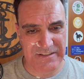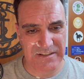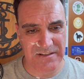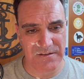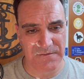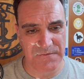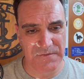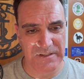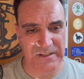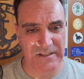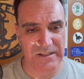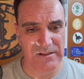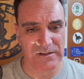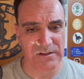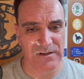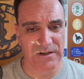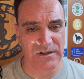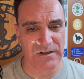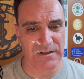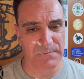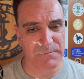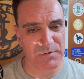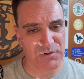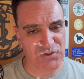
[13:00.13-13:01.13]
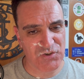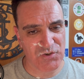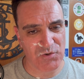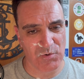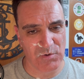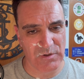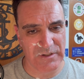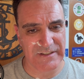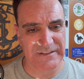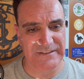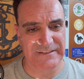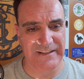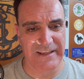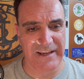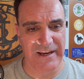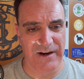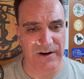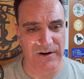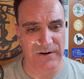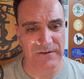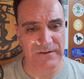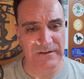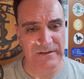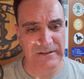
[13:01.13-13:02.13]
of the vanilla. The patchouli's
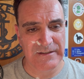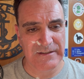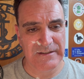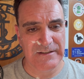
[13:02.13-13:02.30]
there.